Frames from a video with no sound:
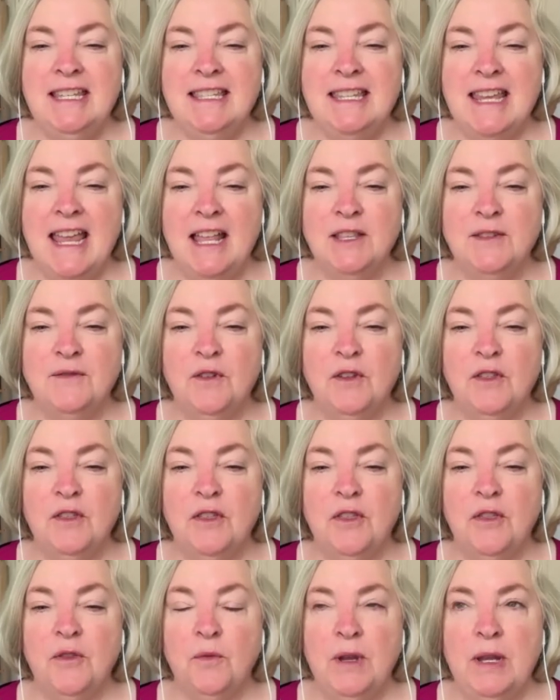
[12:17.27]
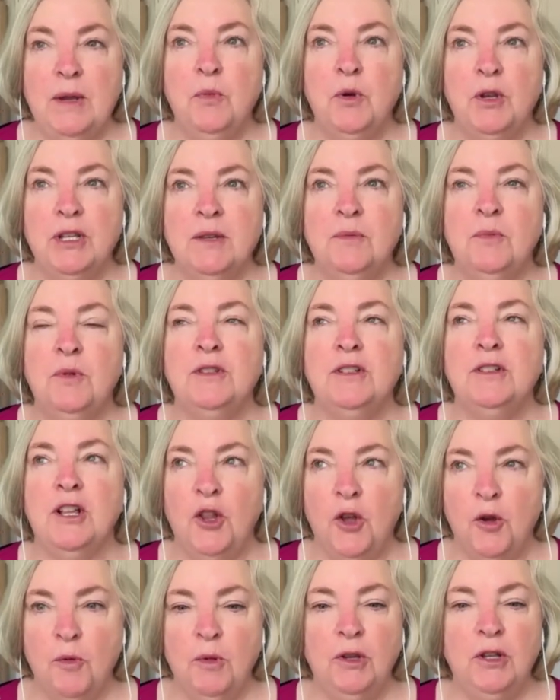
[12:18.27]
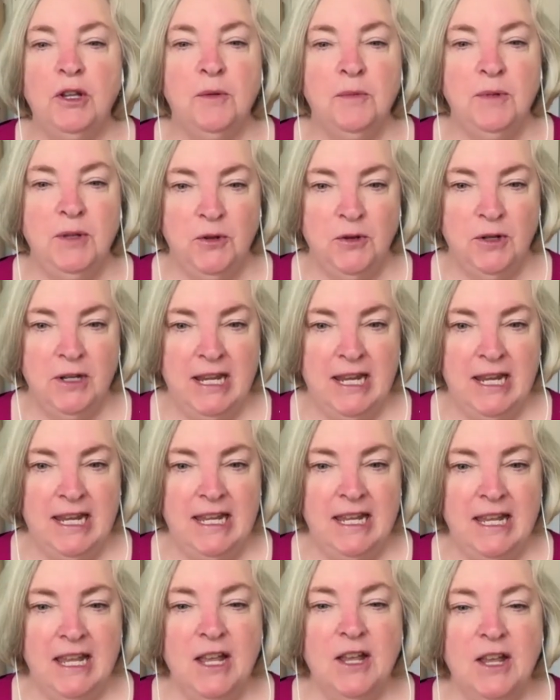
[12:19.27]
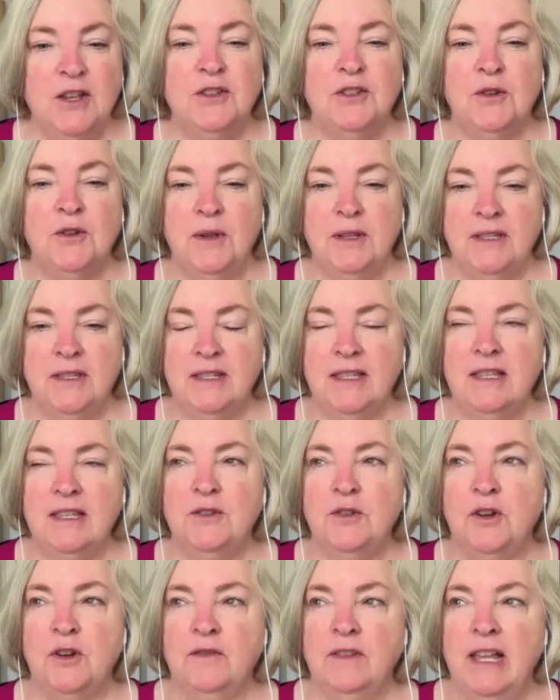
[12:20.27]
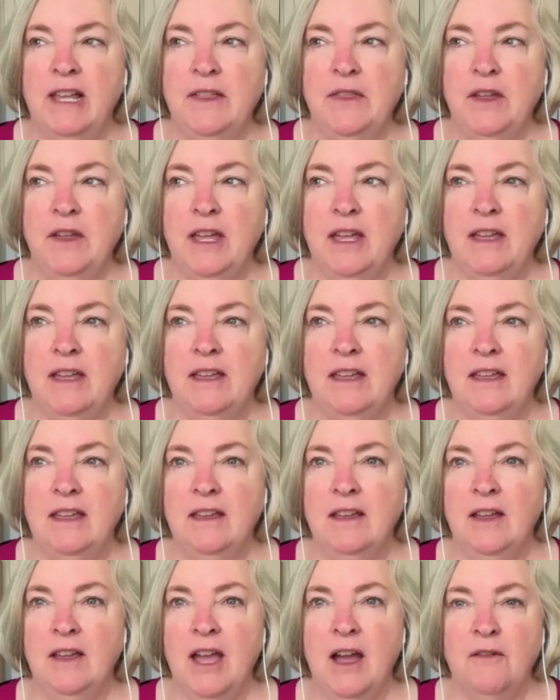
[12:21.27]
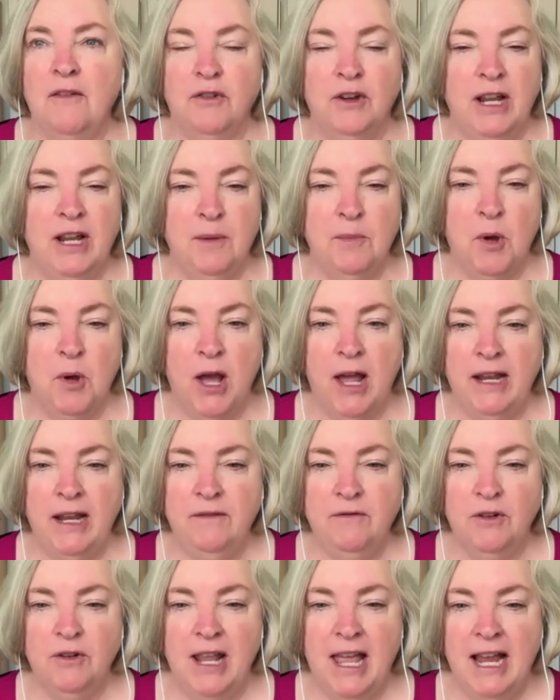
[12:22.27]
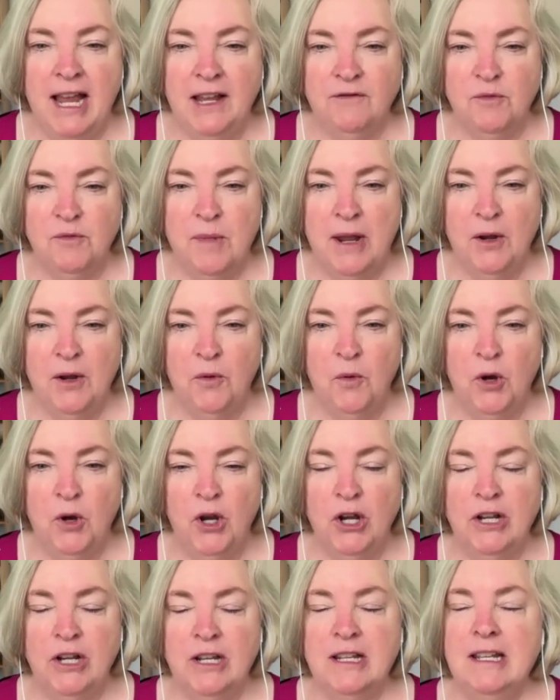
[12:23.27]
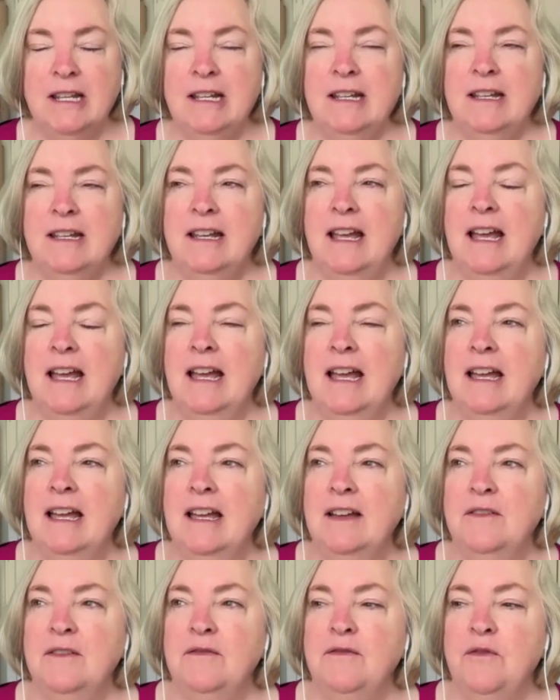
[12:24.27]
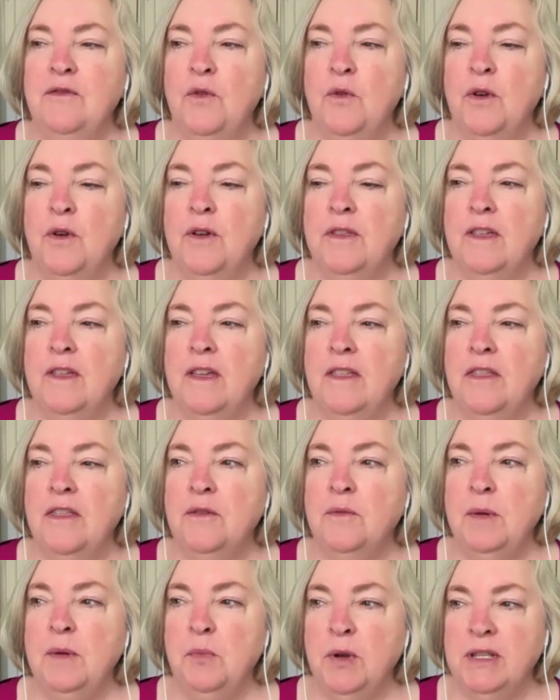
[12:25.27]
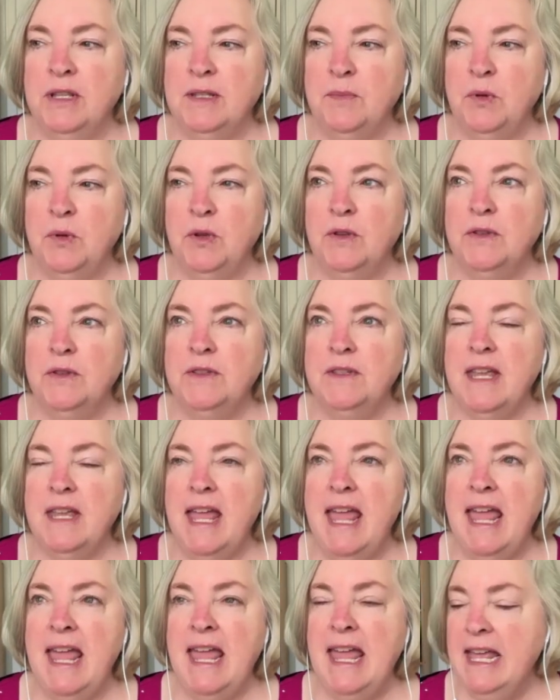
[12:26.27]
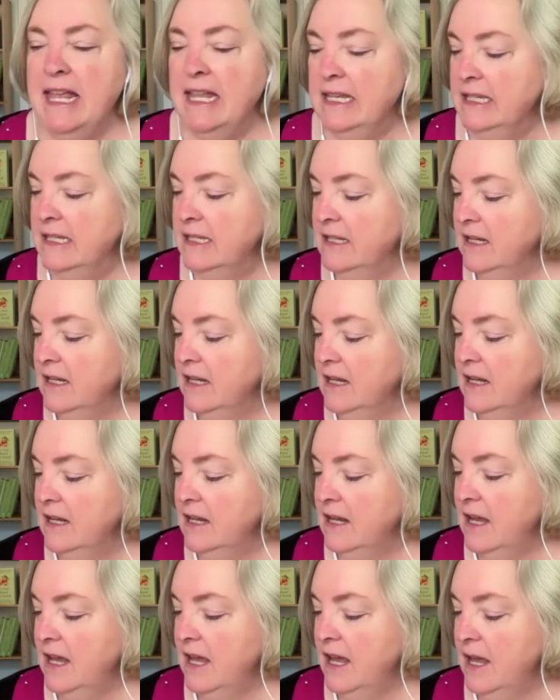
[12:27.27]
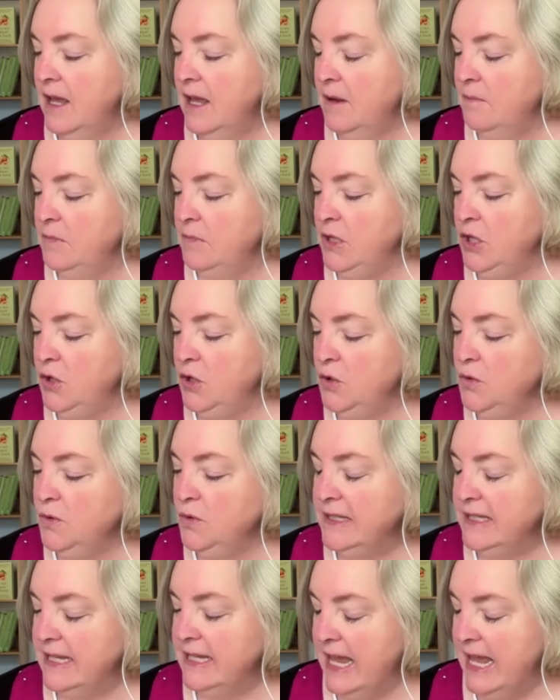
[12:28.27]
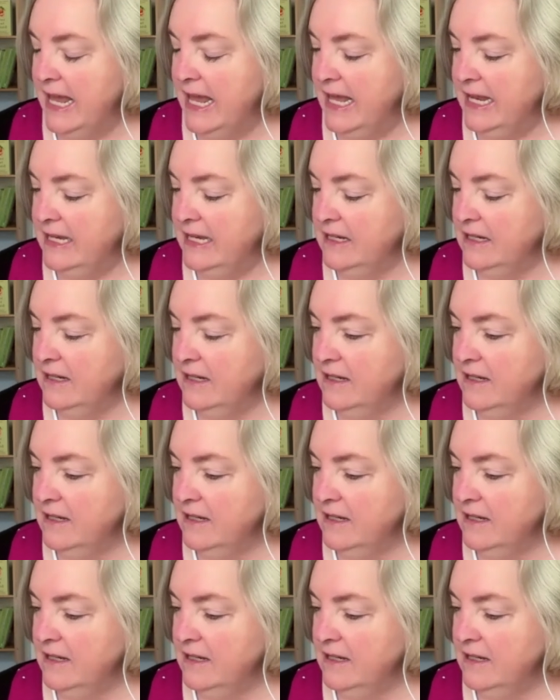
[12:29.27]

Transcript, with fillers: stands for Three Principles Global Community. So, it's sort of like the governing body, for lack of a better word, uh, for the three principles. And um, you said